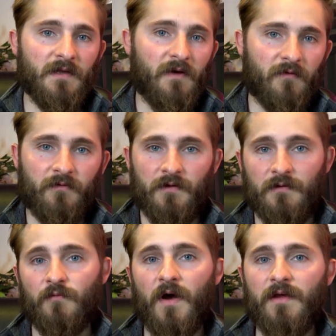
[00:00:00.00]
left
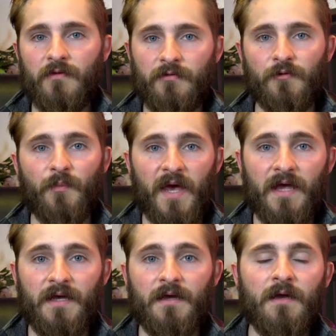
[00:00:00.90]
and right through
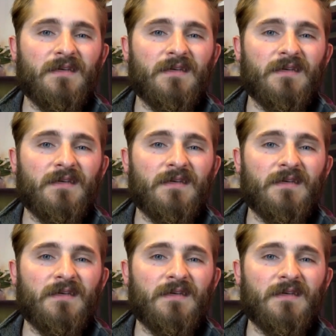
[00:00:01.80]
panning,